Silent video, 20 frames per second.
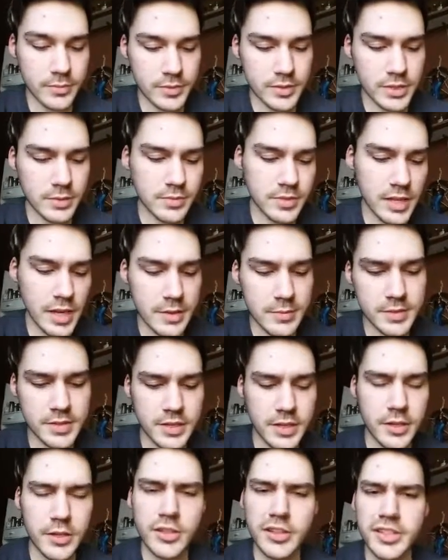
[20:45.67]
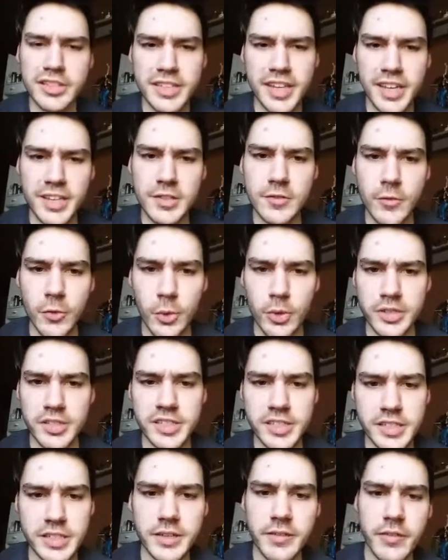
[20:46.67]
Sometimes it only takes
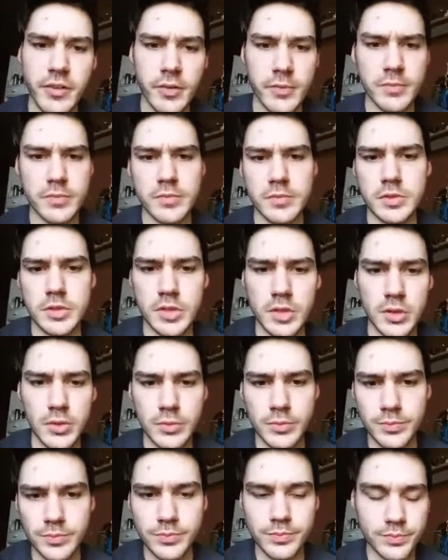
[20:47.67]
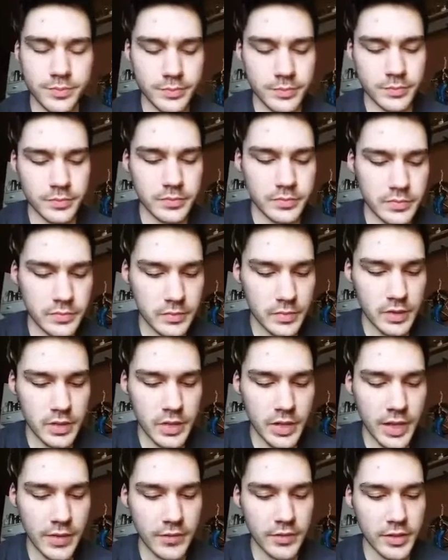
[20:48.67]
14 of them, so
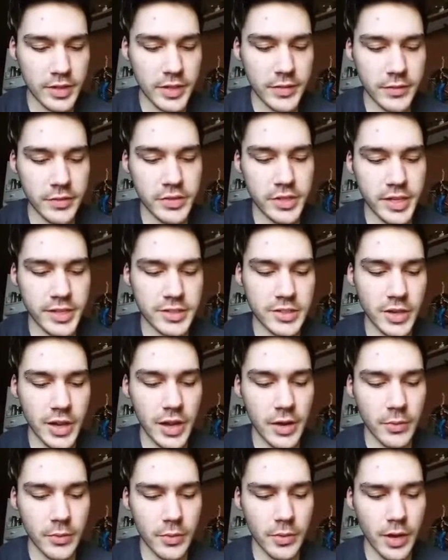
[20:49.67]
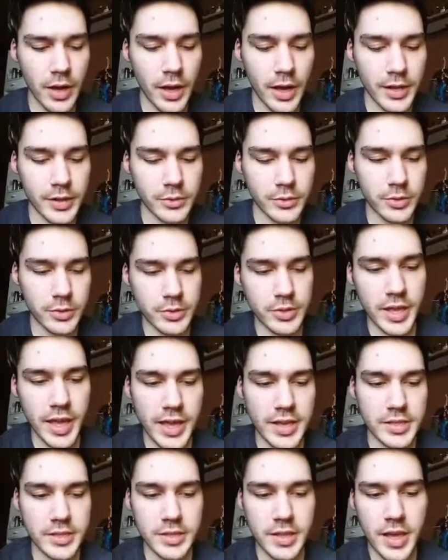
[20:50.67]
you have to give or take. So I don't use
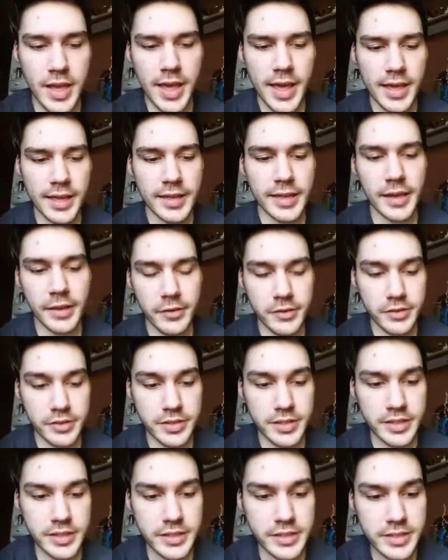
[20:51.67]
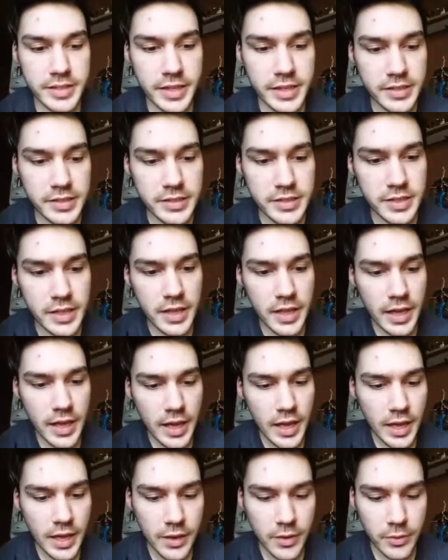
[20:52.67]
it as guaranteed dates.
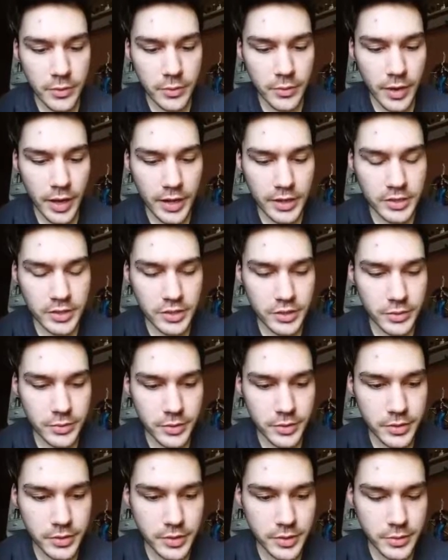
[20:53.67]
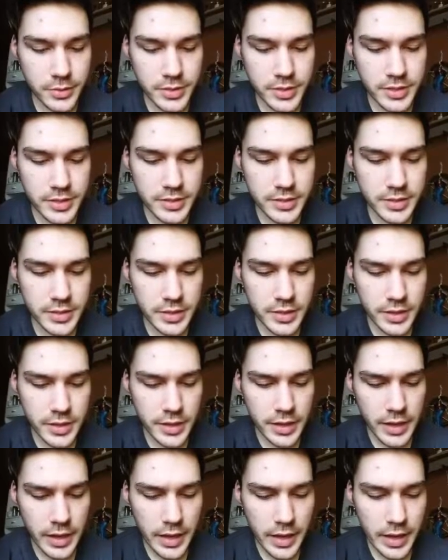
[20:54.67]
I actually will use it
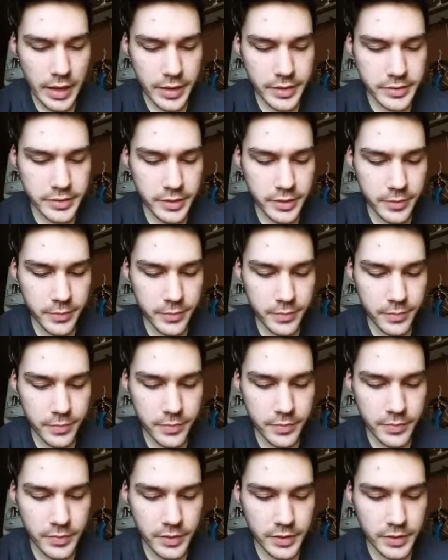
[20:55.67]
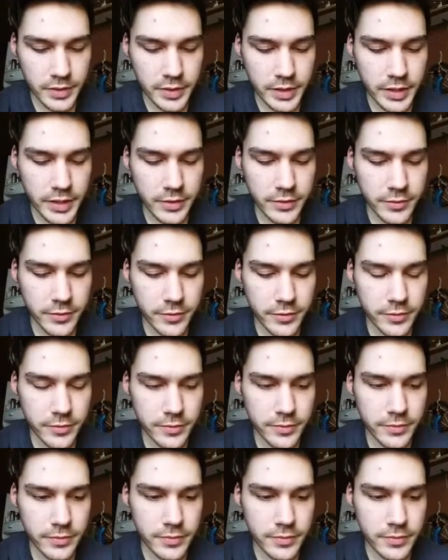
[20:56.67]
as kind of